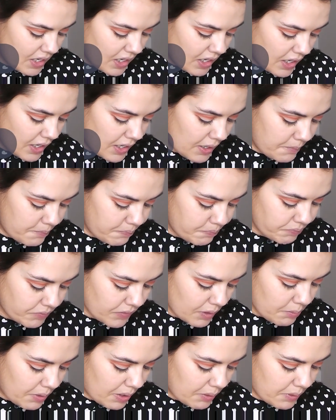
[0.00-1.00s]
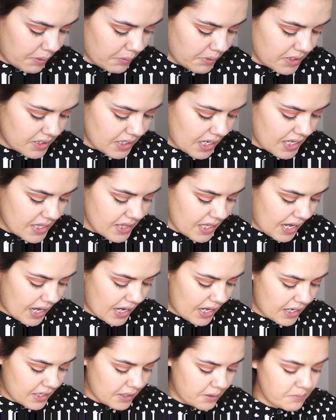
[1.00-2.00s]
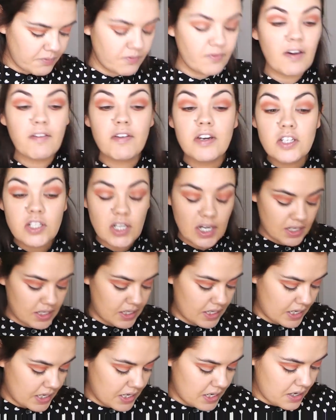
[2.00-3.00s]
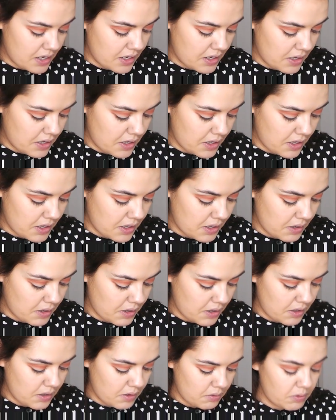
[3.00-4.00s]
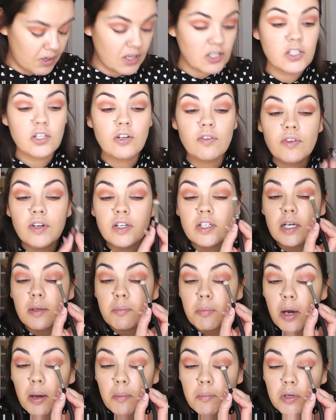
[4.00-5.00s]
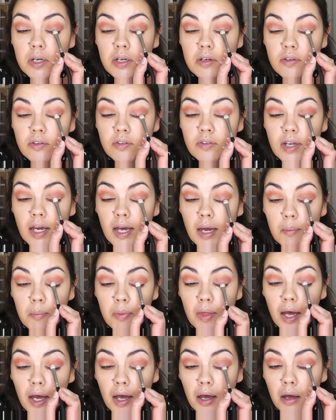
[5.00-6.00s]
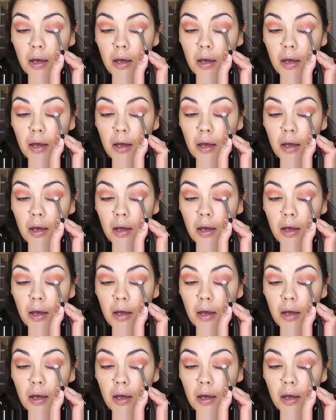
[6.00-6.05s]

But anyway, I'm going to take that, and I'm very gently, well actually not very gently, but I'm going to just tap that